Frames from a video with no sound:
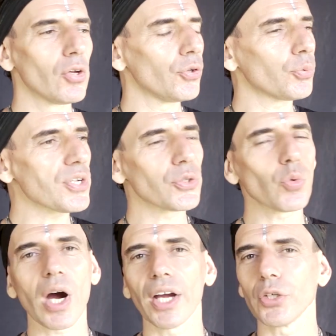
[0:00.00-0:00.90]
The reason
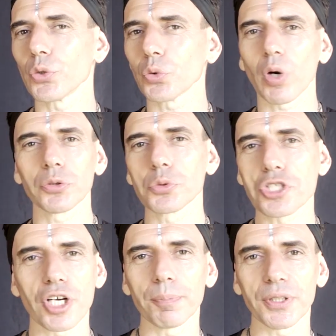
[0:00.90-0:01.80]
why you don't want to
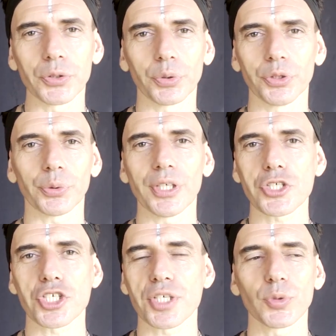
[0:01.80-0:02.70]
jump into a new
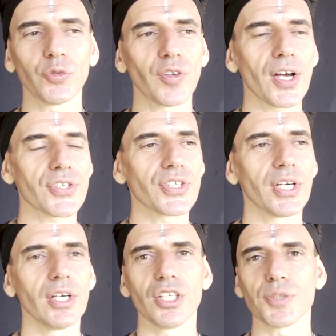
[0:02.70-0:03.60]
relationship too fast
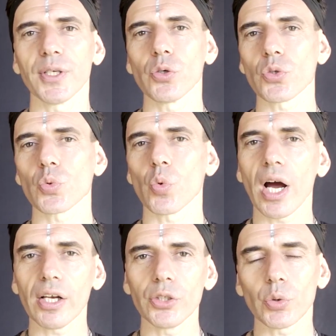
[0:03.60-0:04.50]
is because
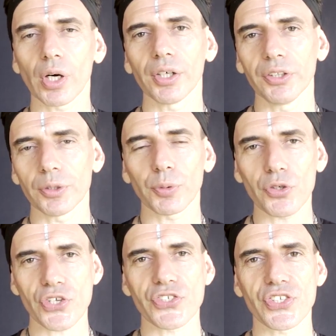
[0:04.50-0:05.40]
while you are in the
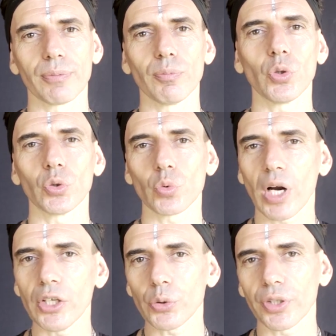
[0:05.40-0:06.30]
processing mode,
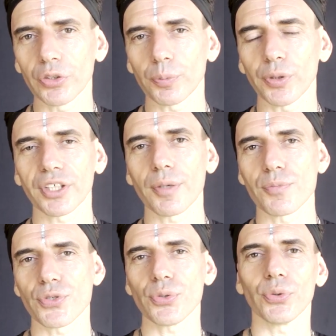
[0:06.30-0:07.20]
while you are in the
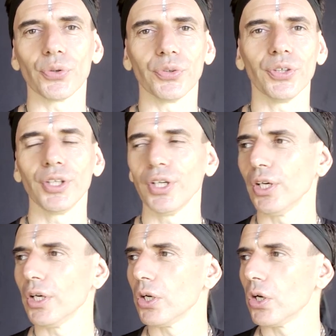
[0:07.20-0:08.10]
breakup zone,
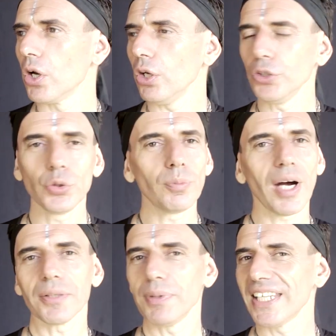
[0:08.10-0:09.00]
you
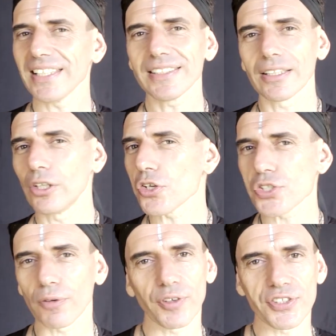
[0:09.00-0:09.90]
might be getting
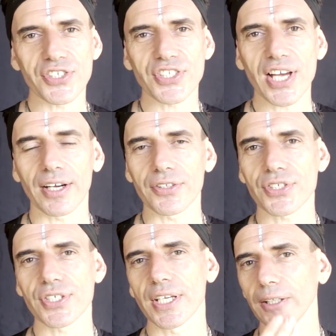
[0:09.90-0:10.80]
lots of
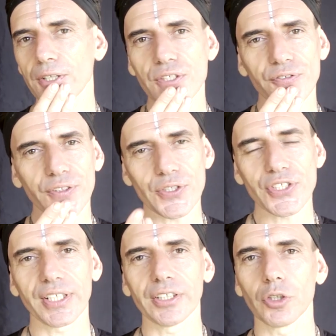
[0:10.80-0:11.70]
insights and lots of
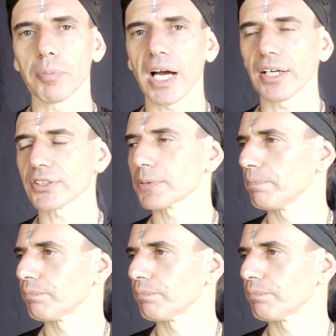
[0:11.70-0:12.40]
understanding about